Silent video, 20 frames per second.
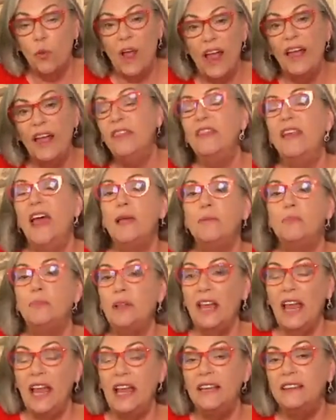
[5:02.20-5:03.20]
when they
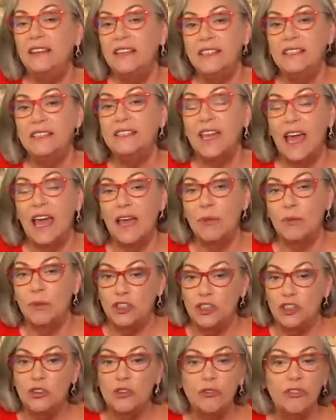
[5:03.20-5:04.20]
played this game
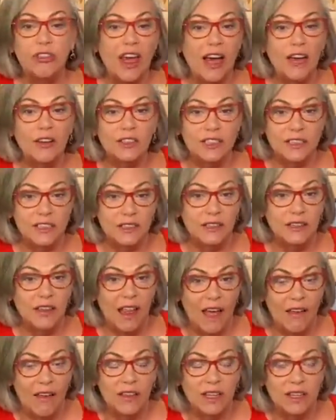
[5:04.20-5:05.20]
in
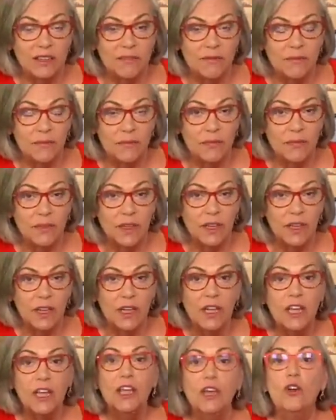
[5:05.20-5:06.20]
2011,
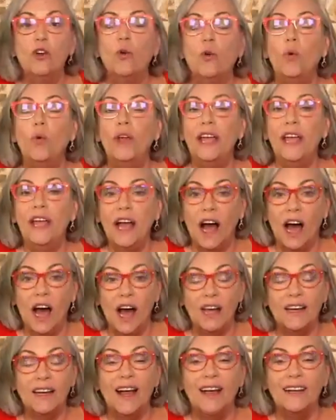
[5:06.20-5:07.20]
we
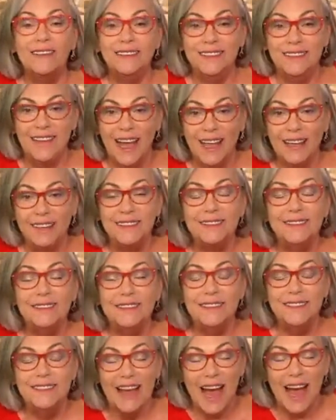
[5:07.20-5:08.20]
got a debt
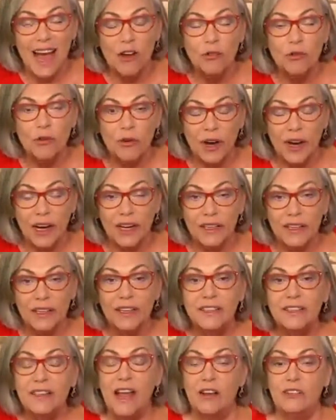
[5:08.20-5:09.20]
downgrade.
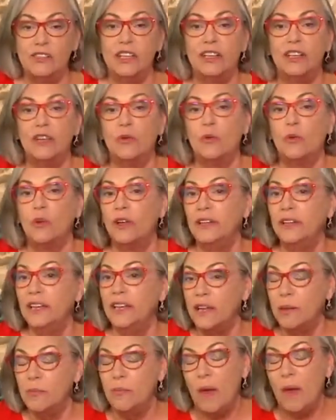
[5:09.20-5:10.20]
Now, did it
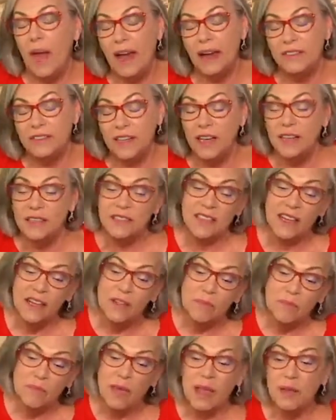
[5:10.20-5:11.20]
really impact us?
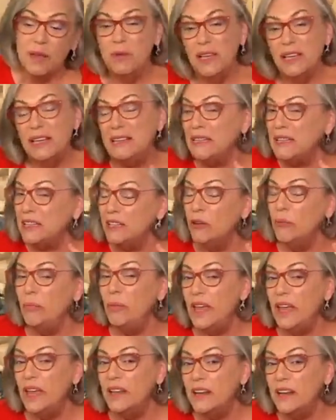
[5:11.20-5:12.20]
Maybe a little
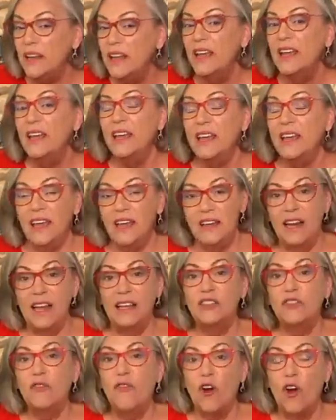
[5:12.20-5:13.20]
bit. And
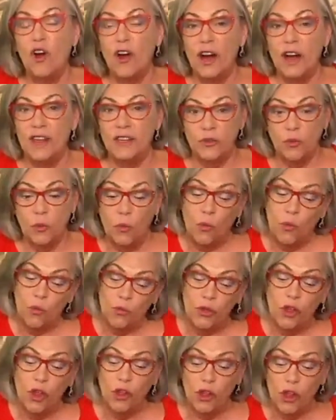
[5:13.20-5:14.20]
as far as
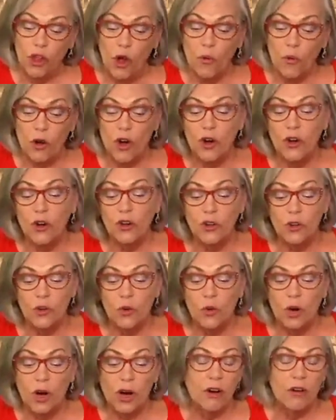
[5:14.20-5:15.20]
the lower
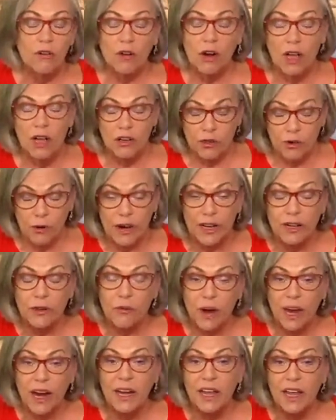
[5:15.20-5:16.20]
your
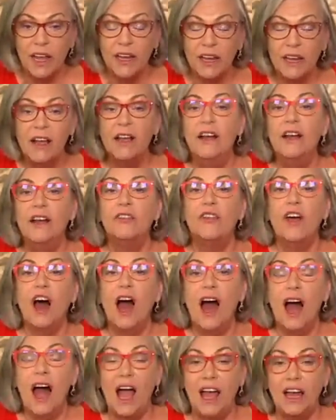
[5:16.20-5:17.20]
credit rating, the
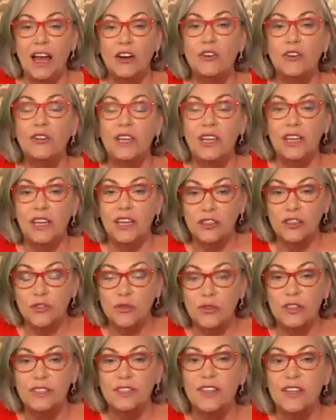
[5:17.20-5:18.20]
higher the
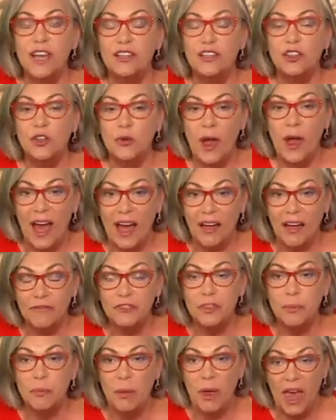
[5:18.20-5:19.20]
interest that you
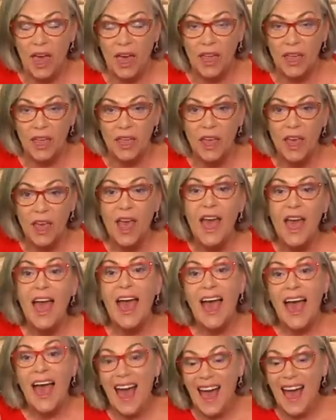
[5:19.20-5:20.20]
have to pay.
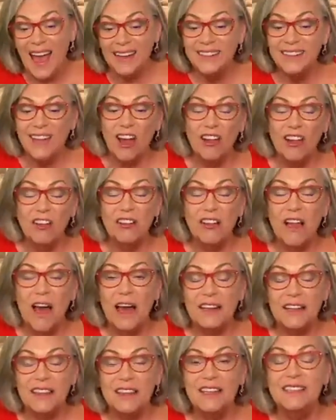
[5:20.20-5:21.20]
And a
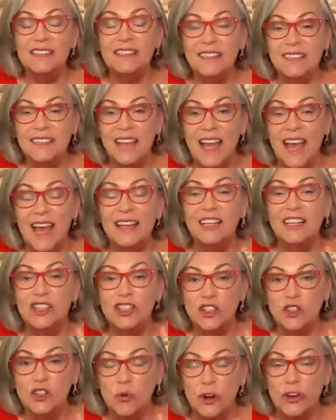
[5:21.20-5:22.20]
lot of this debt
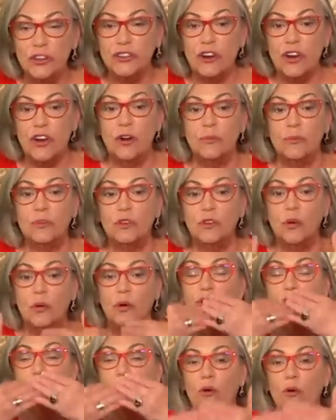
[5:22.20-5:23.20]
is short term,
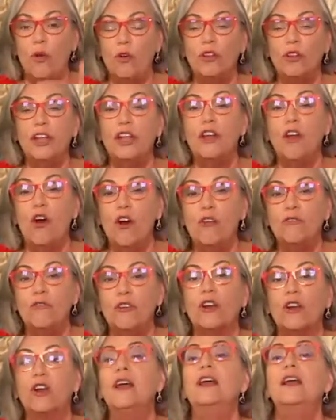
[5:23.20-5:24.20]
so it's rolling
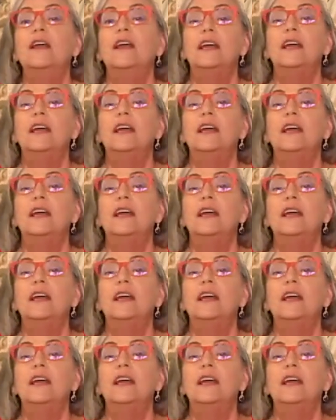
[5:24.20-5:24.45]
over